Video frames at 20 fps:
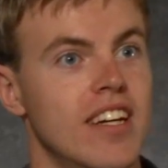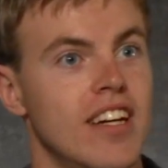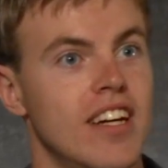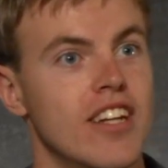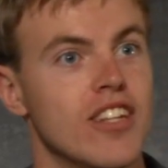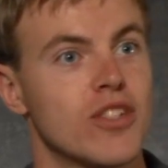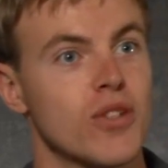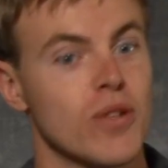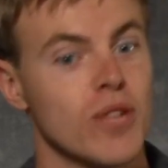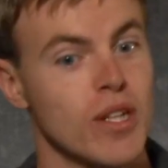
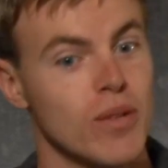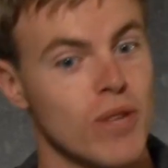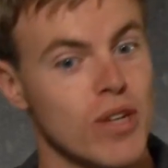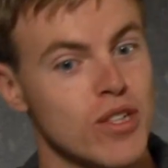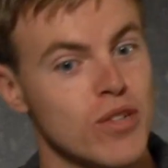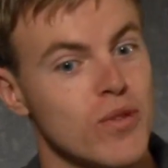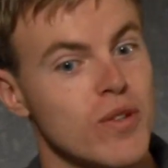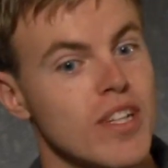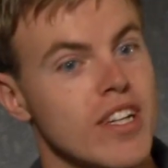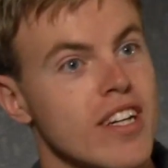It's only
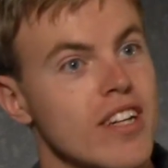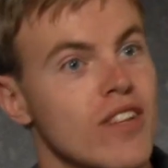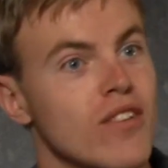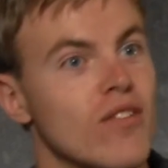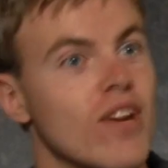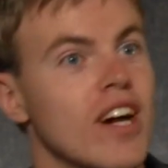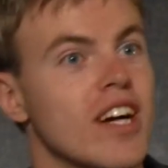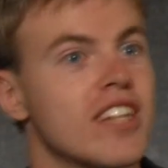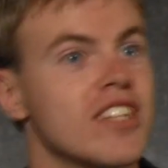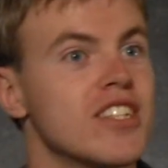once we take a
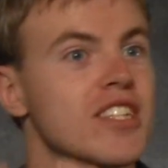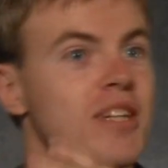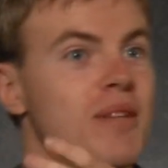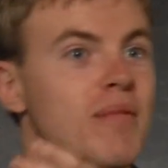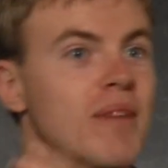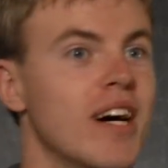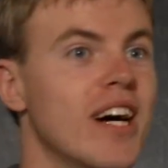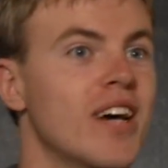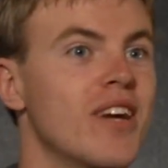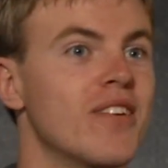rocket ship
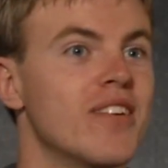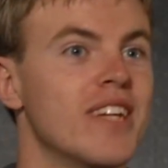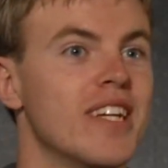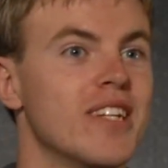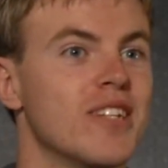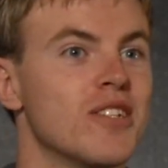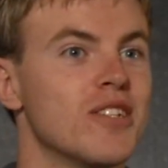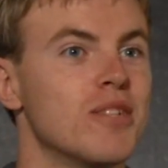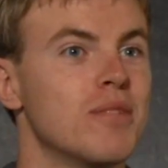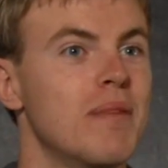out
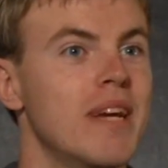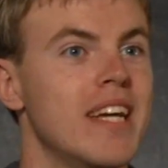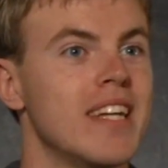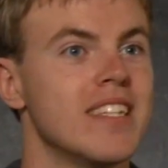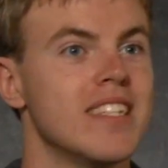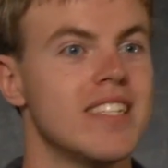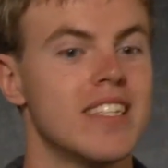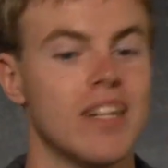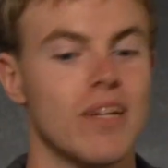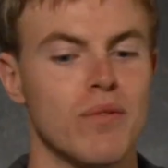into
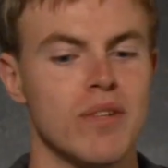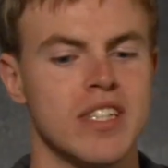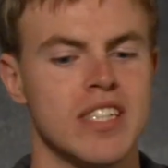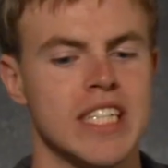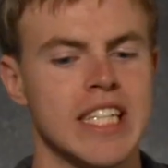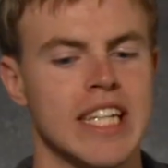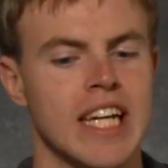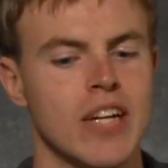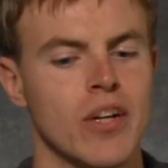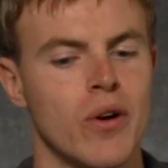space that we see
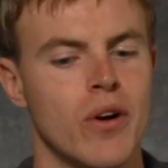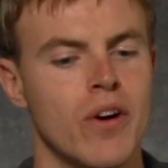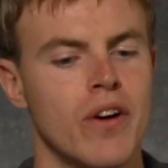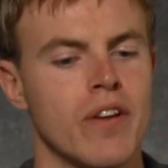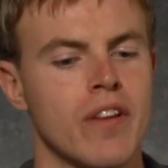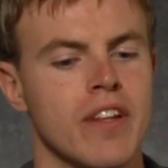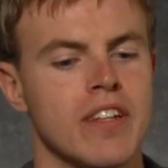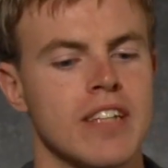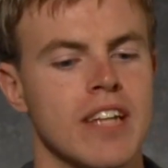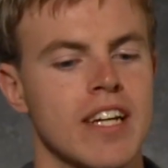that
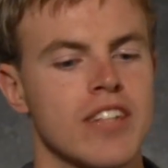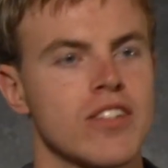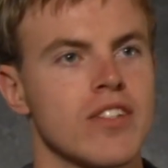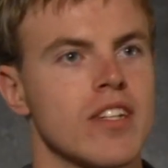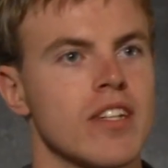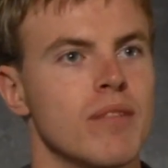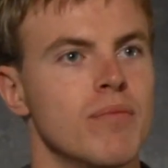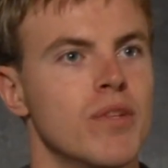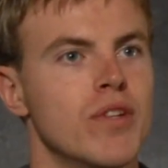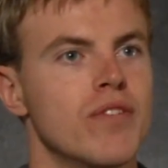Earth is
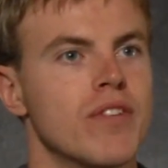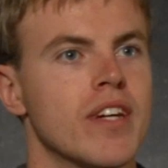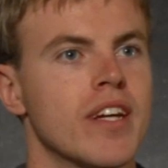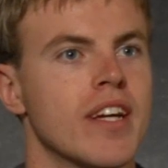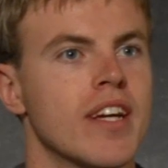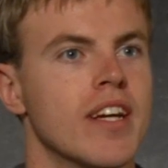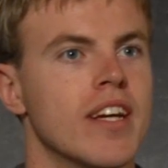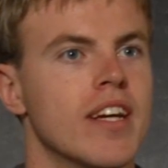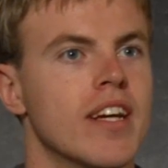actually moving.